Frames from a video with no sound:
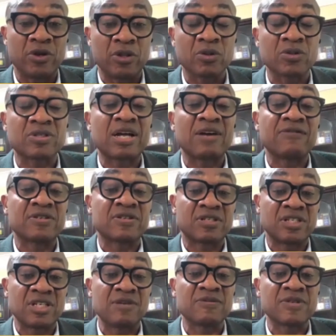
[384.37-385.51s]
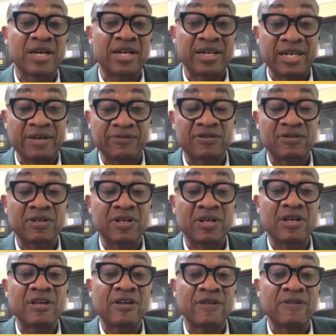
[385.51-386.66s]
service chiefs are left
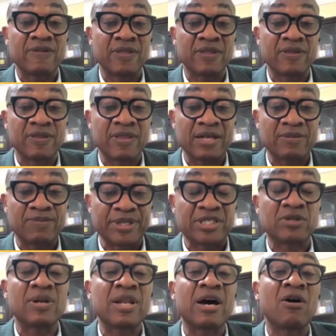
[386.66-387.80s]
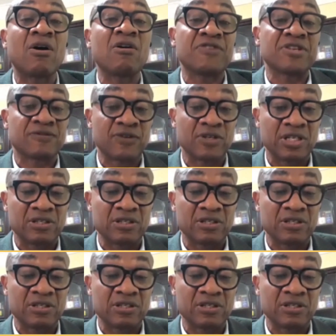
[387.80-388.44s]
in that particular office for this